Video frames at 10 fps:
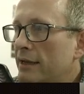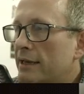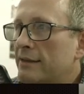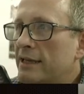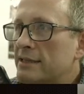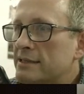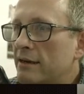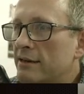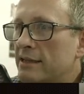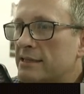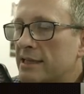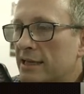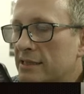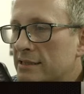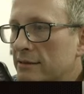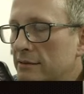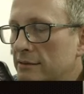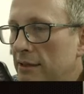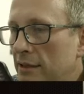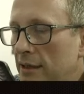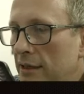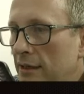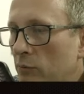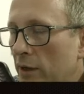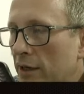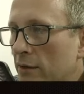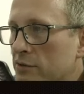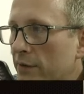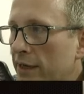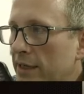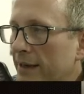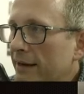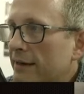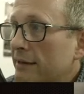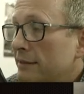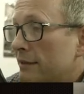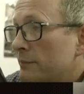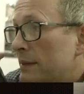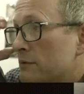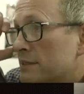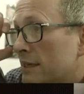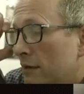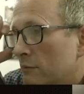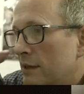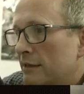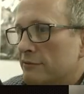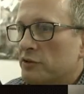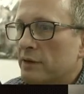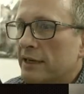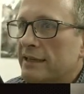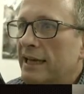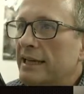Now, the inside of these things when I was reading about it, you know, people were saying, "Oh, well, surely the